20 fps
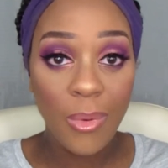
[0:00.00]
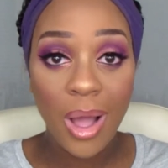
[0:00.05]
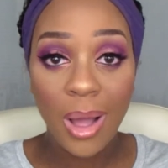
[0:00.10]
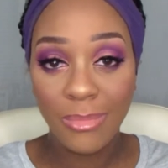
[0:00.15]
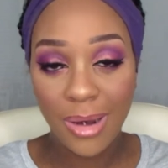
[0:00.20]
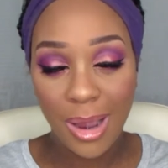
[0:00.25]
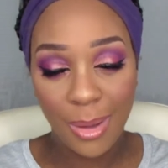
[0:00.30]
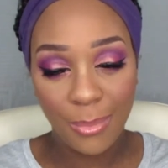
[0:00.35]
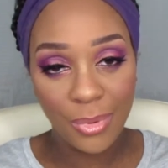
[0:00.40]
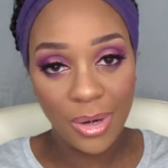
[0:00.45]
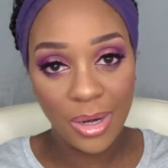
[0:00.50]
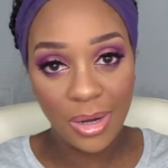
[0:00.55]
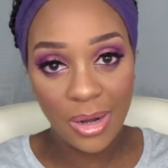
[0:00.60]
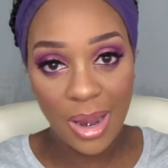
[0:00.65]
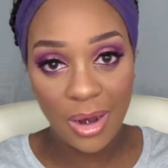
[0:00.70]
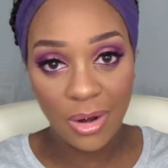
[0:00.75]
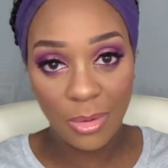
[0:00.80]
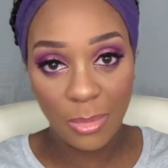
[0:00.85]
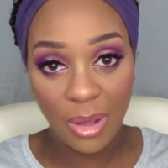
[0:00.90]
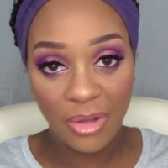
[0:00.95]
I'm not putting
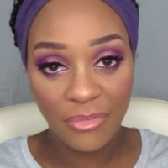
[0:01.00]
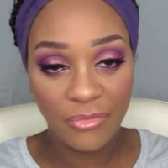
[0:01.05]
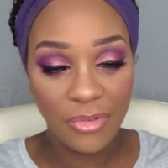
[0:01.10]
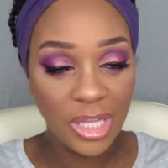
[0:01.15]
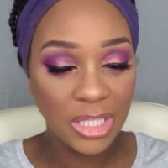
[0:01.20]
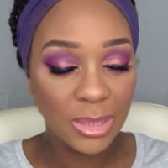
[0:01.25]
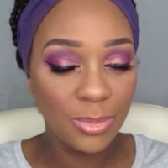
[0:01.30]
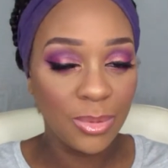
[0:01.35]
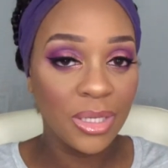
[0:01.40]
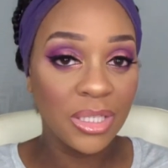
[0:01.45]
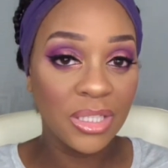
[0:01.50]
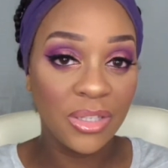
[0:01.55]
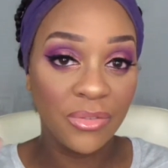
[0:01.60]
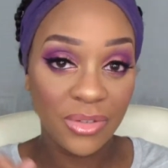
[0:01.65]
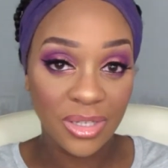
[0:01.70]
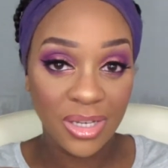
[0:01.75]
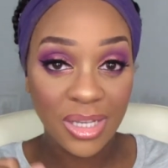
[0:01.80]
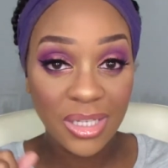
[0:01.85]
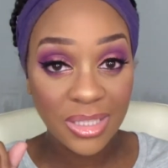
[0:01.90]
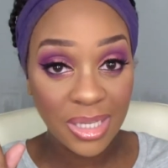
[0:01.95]
that on my face, because if
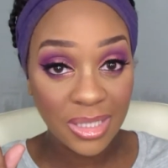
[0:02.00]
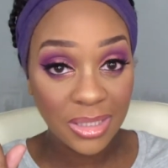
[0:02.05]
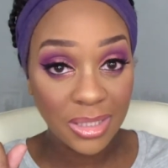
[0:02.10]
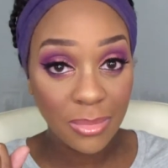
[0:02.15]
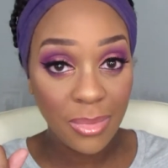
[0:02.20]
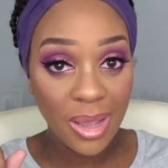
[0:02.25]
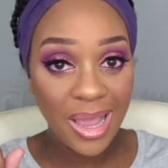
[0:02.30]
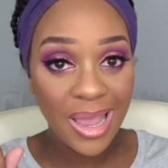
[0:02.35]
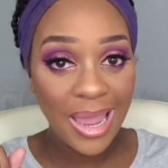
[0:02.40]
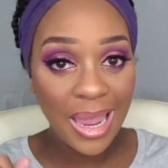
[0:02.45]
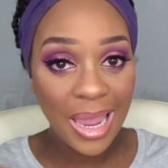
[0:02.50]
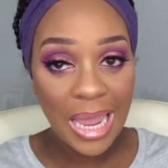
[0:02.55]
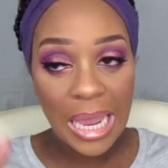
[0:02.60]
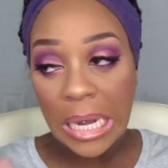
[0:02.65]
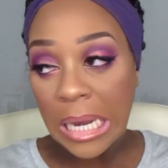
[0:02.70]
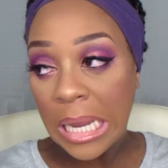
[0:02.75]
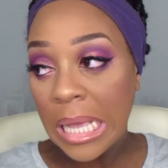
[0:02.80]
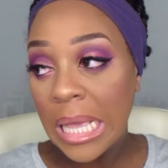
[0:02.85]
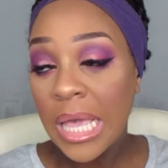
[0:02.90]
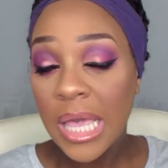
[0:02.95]
it does that to my hand,